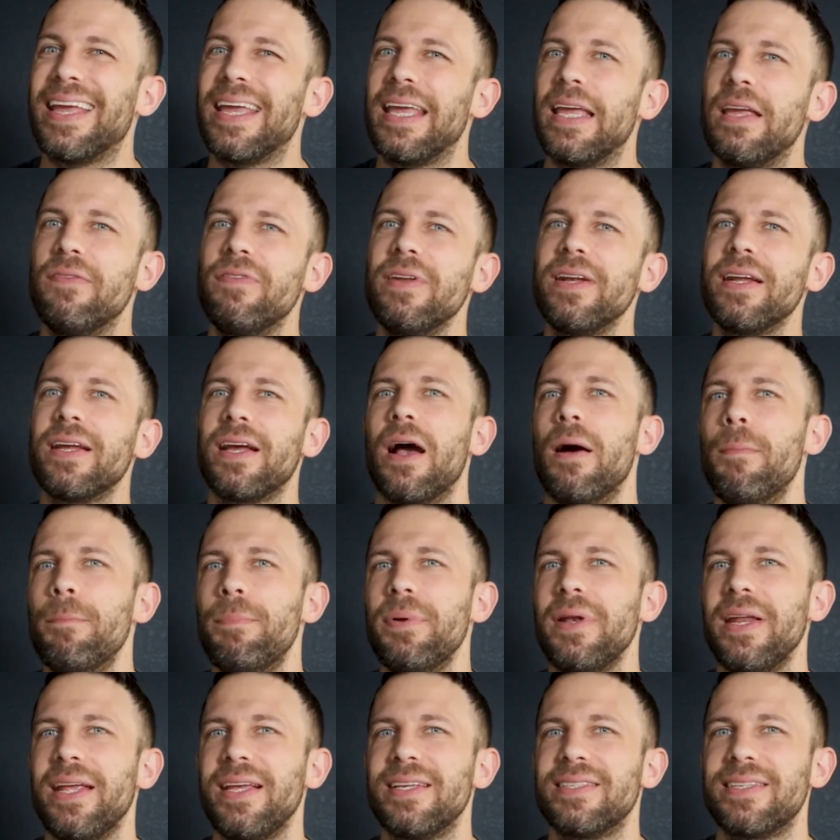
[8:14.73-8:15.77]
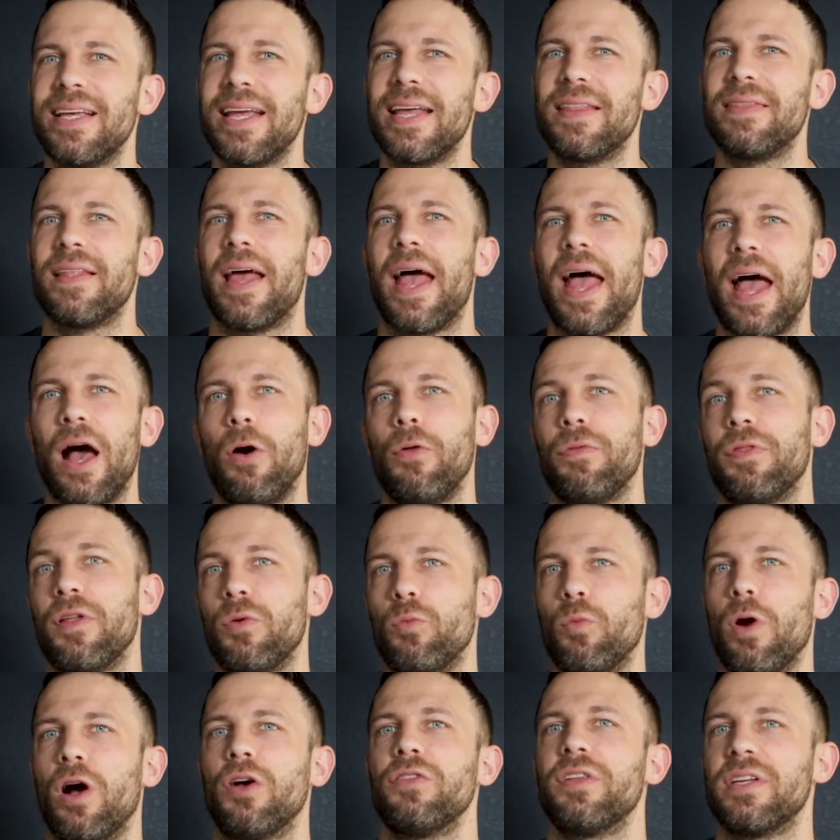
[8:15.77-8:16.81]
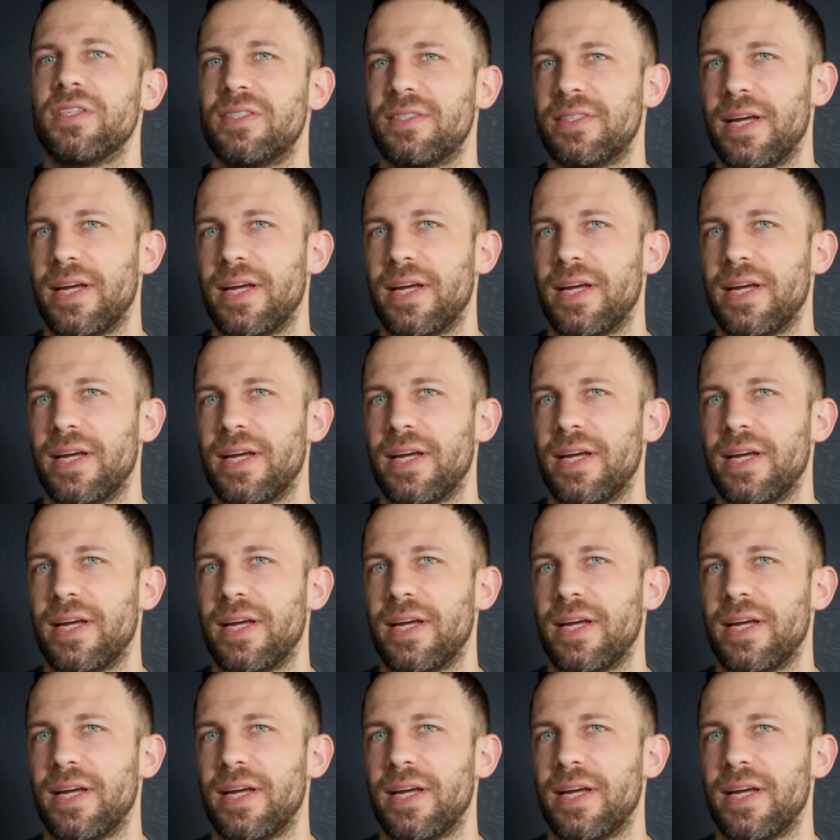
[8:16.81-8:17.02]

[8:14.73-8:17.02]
Even companies in the health and wellness